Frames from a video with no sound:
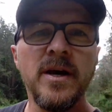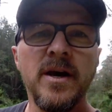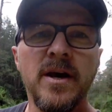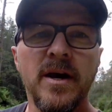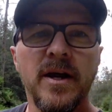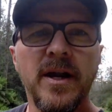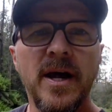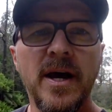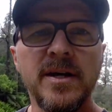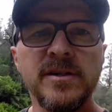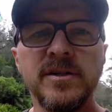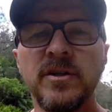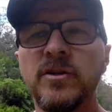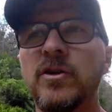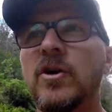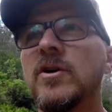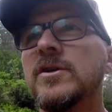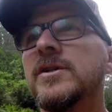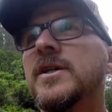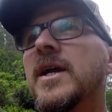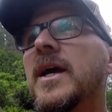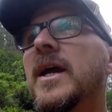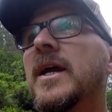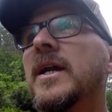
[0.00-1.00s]
It hasn't
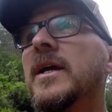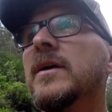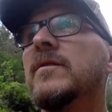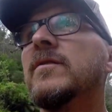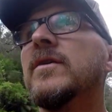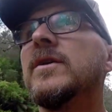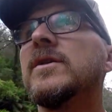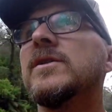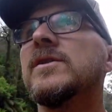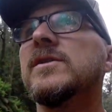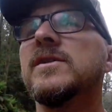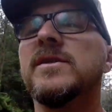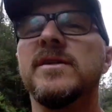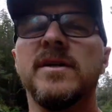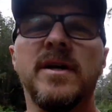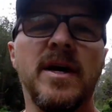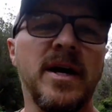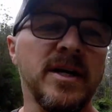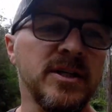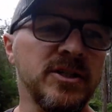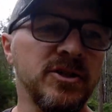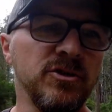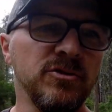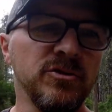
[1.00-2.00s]
lost any of its
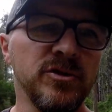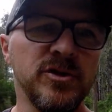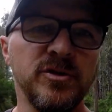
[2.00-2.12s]
actual